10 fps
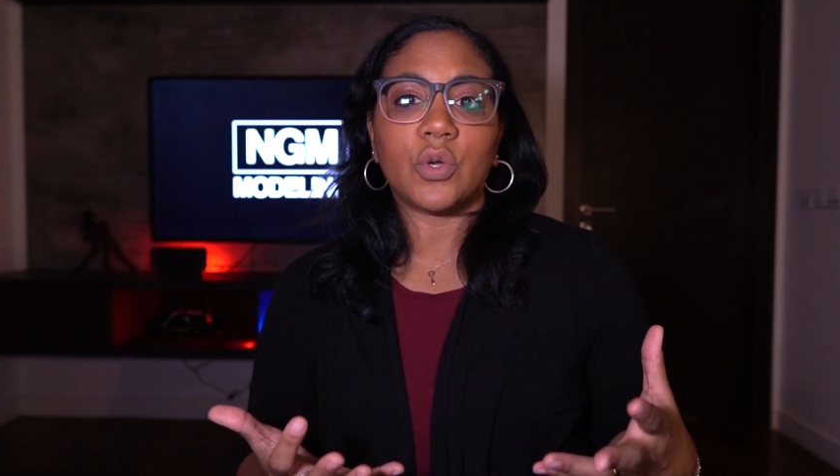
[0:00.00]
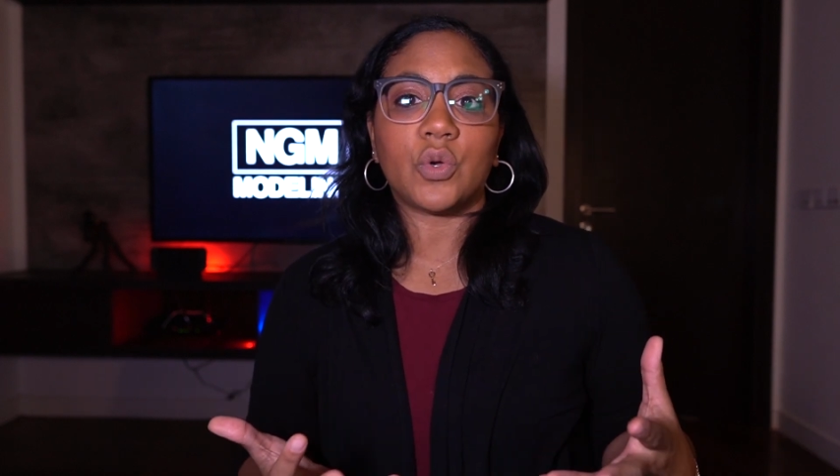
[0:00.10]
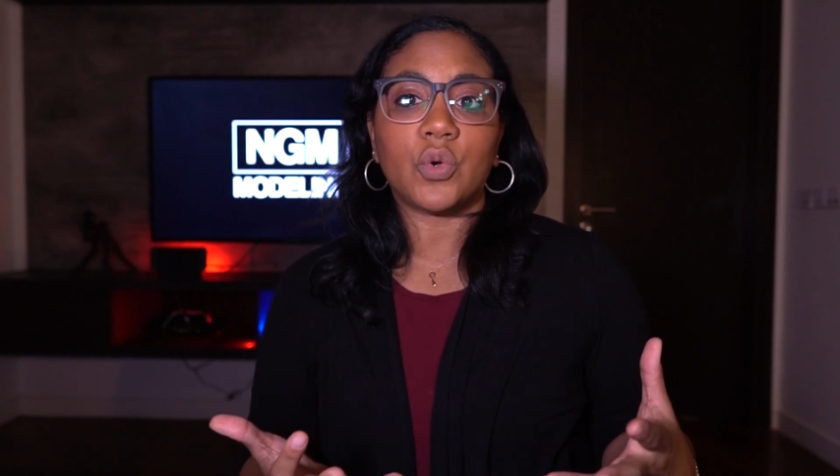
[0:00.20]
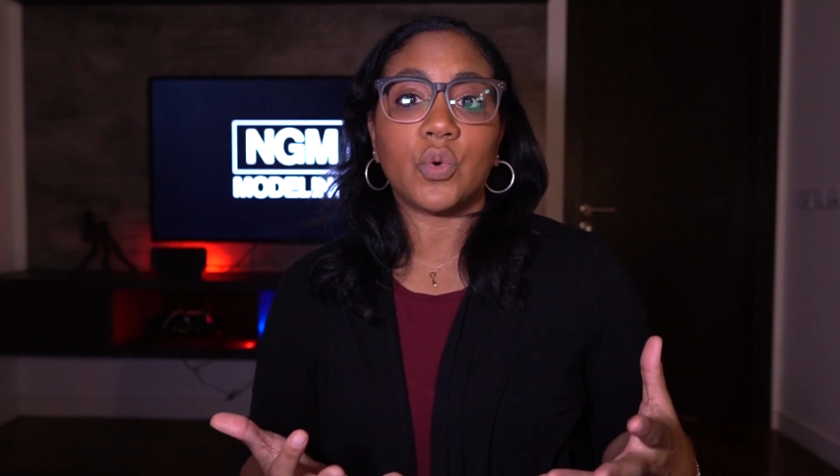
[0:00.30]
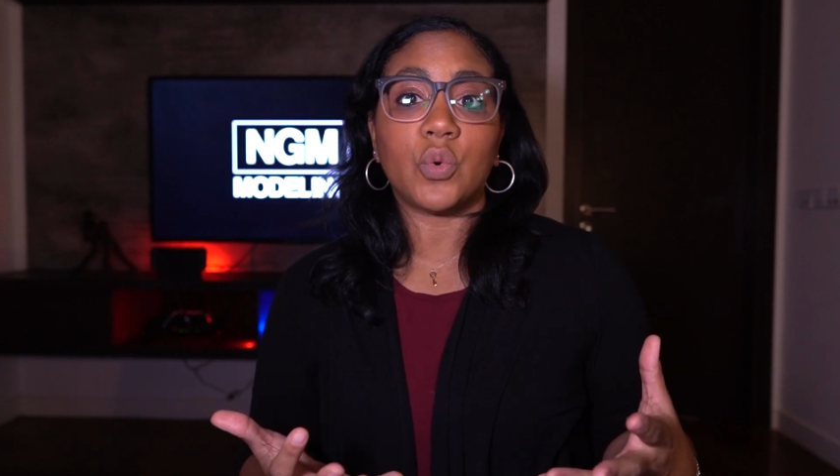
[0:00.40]

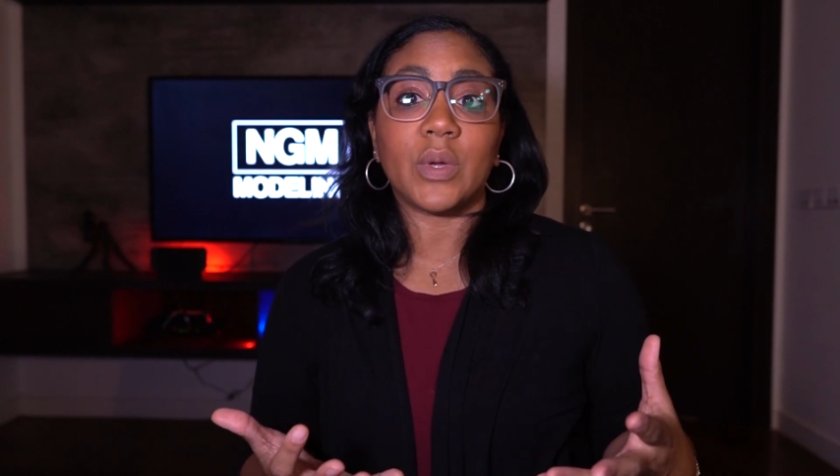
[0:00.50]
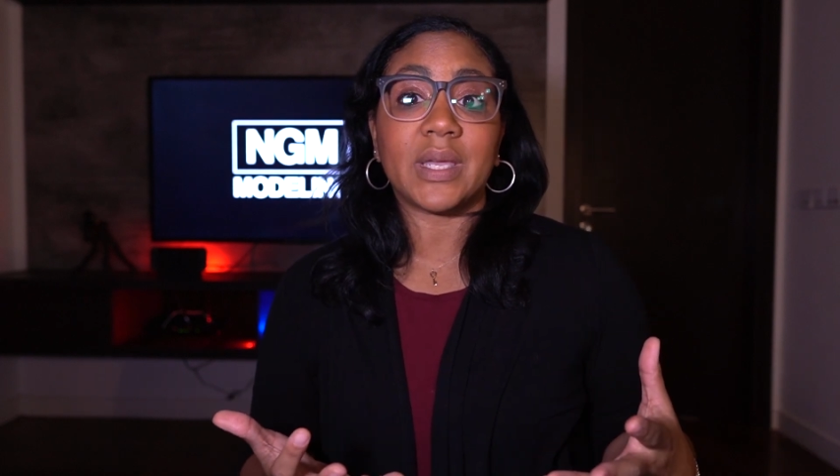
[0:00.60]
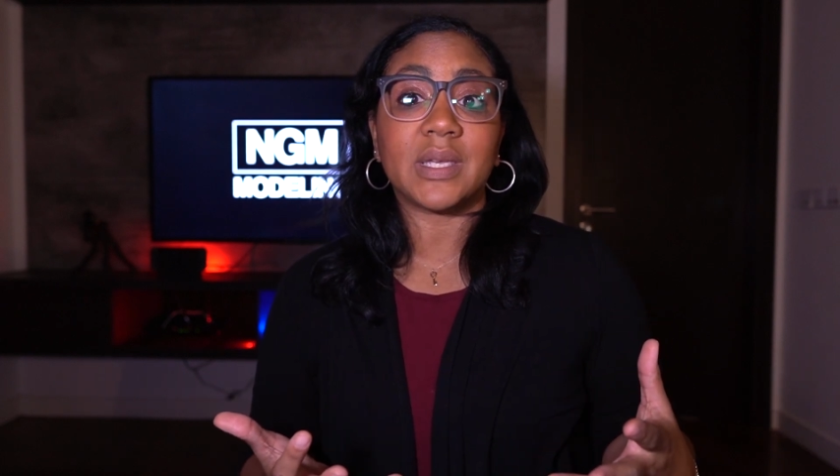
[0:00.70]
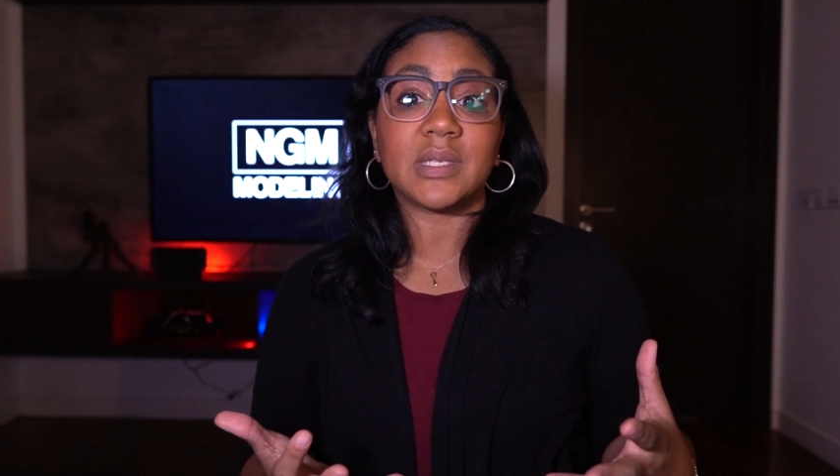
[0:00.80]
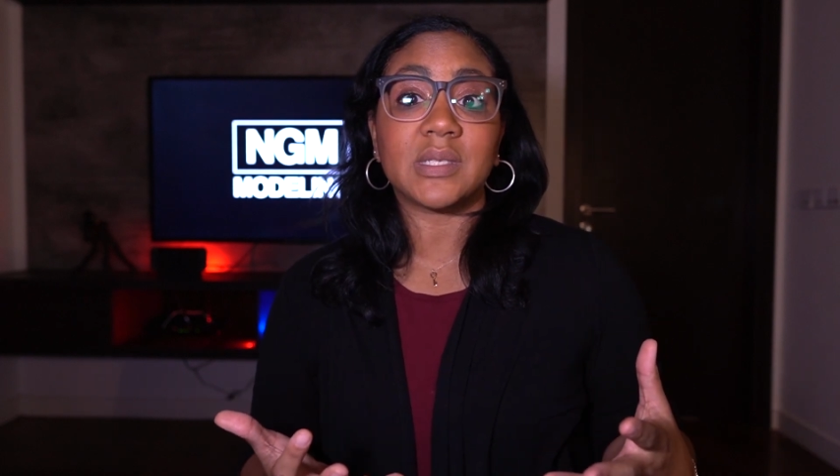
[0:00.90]
who
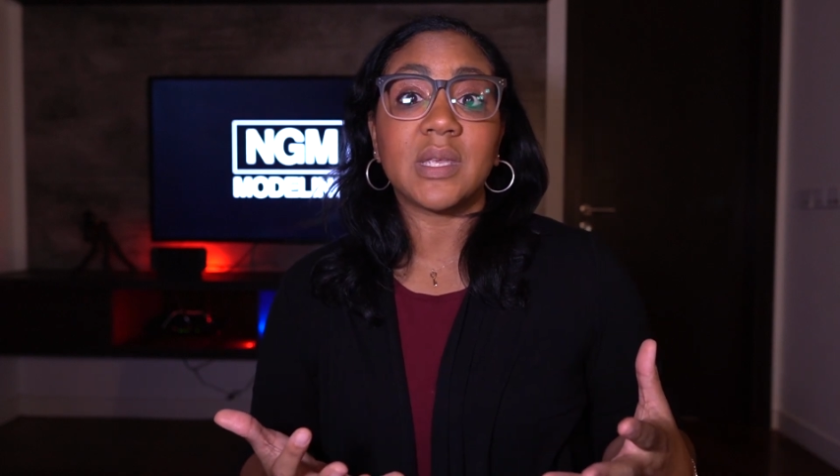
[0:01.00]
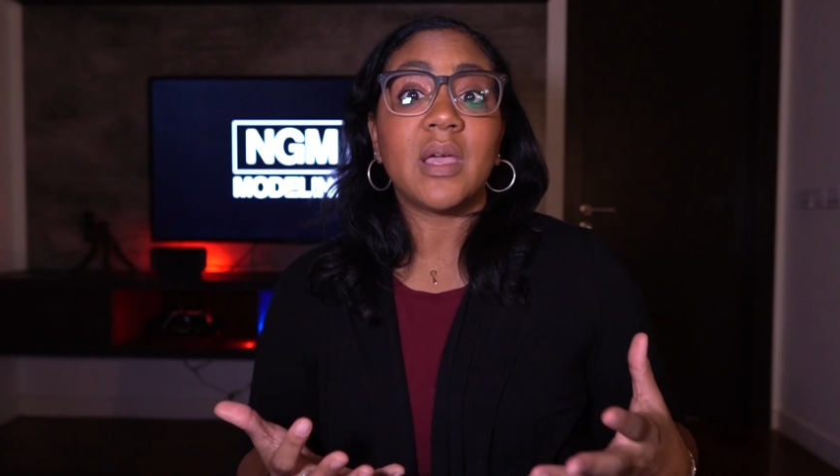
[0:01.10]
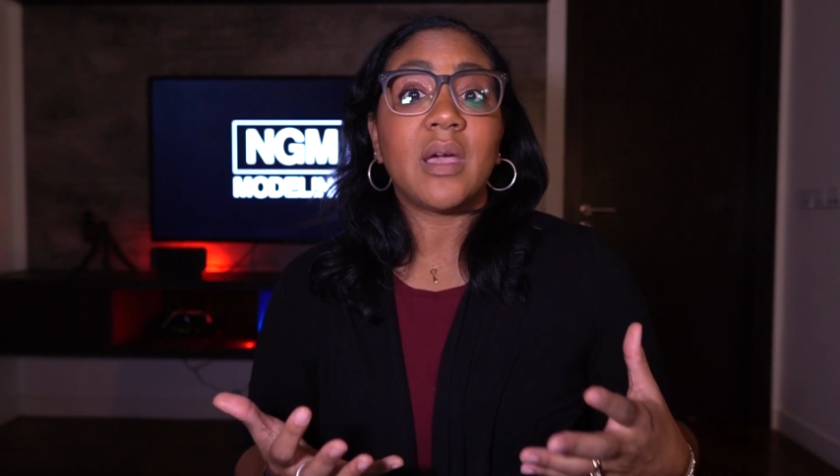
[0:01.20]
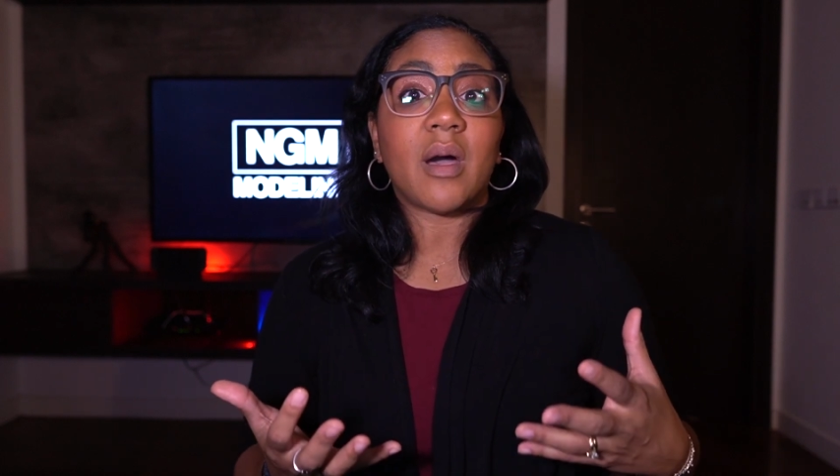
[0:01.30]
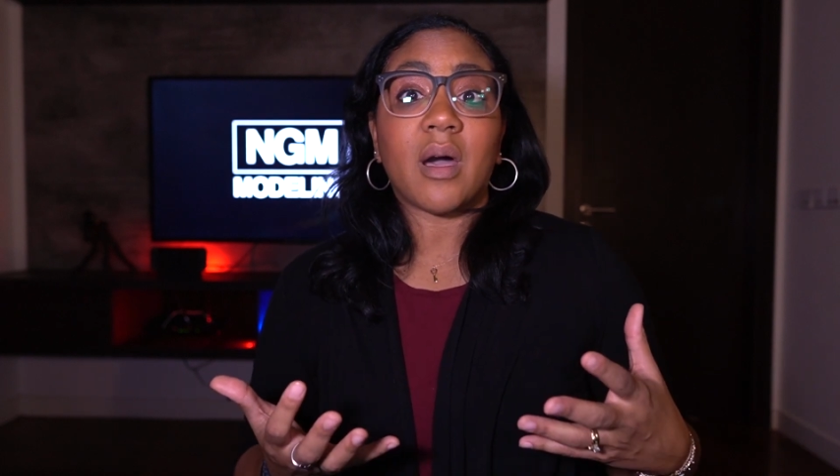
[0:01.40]
is
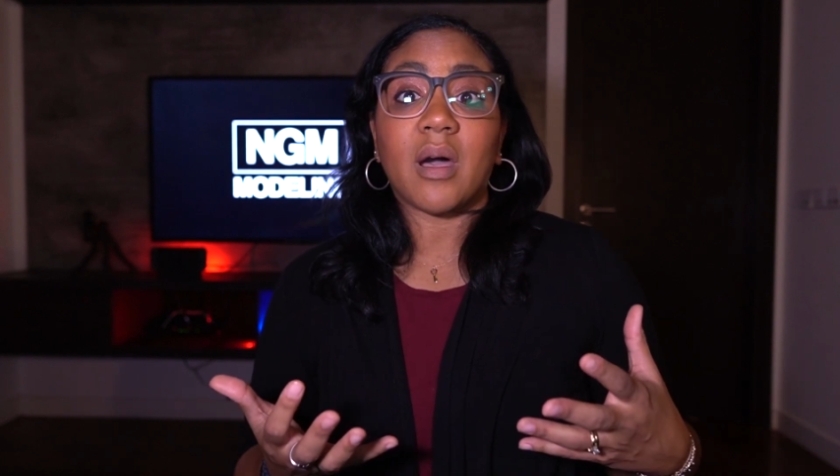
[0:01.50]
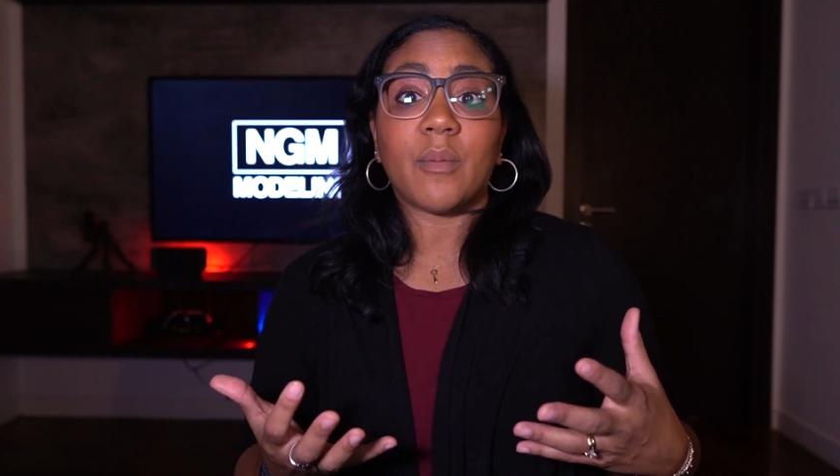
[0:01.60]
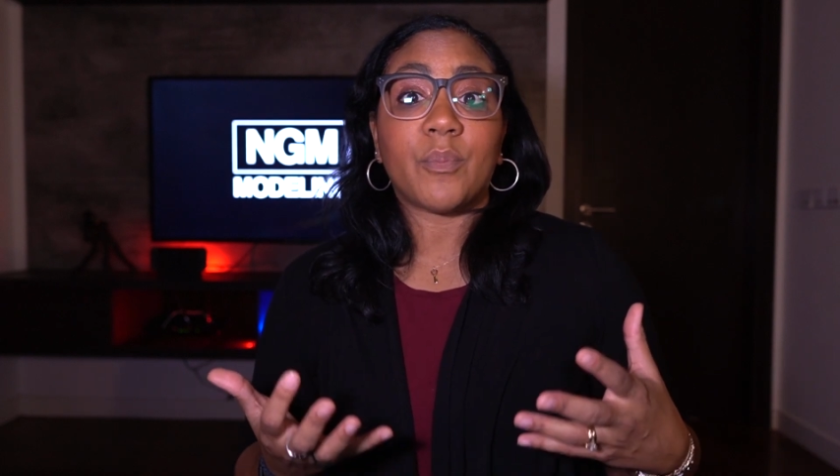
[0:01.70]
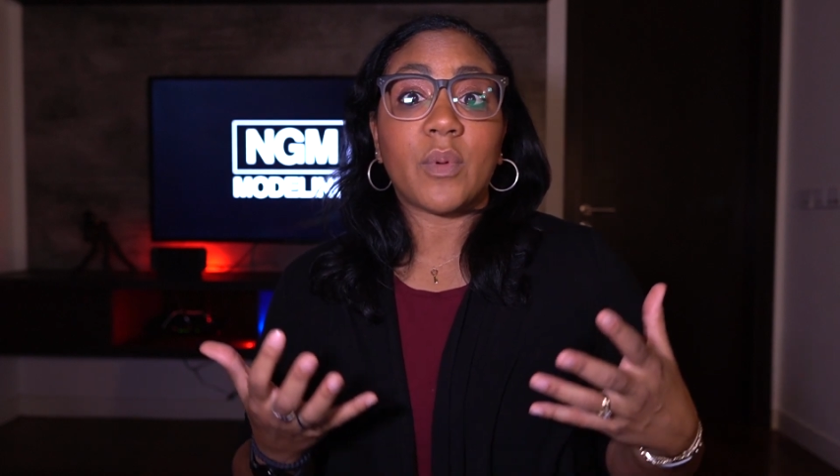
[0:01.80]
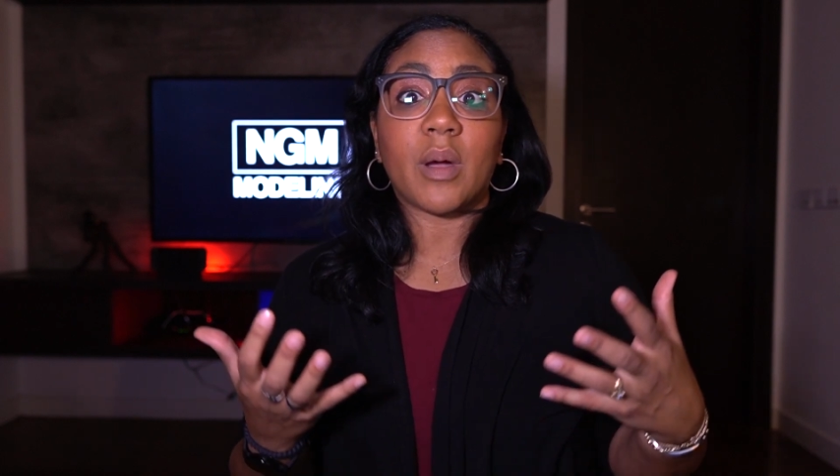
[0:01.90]

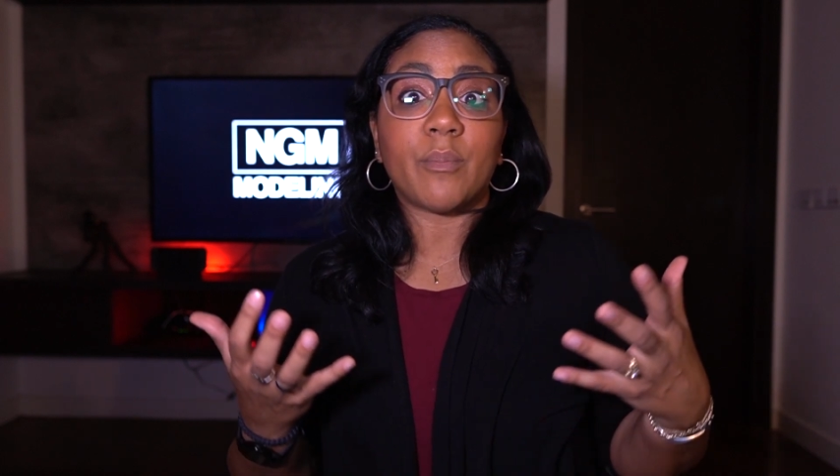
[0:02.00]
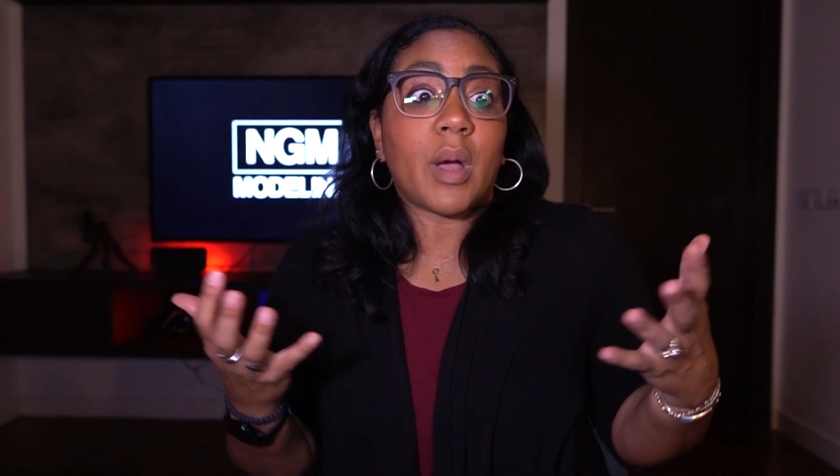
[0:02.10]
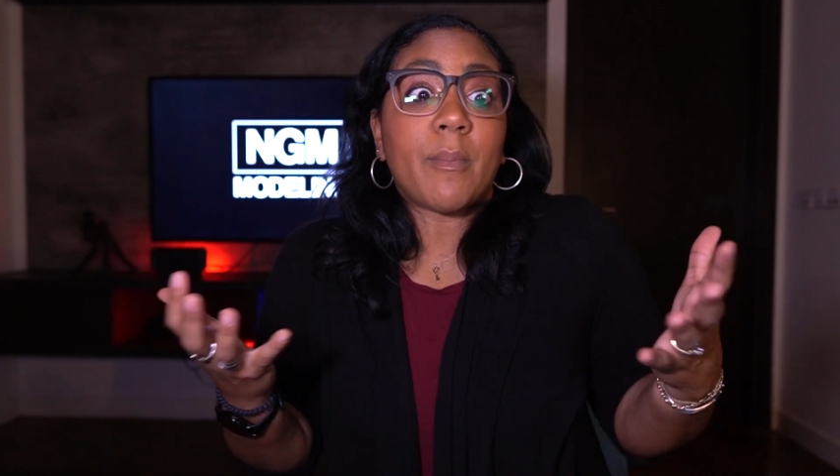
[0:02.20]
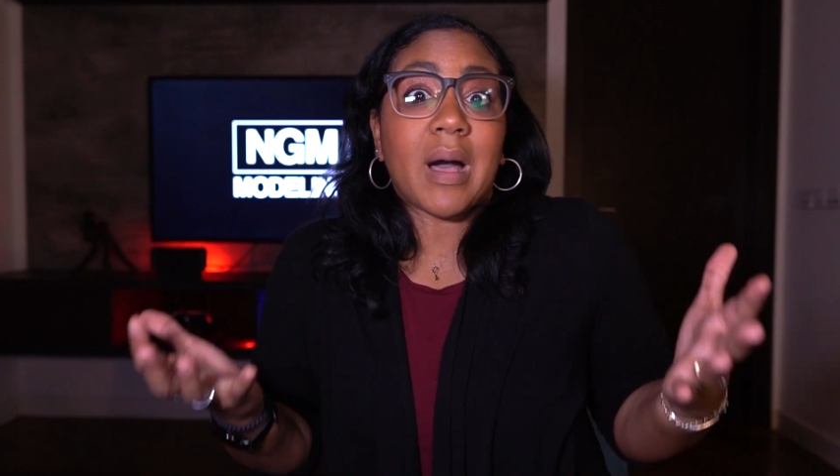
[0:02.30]
a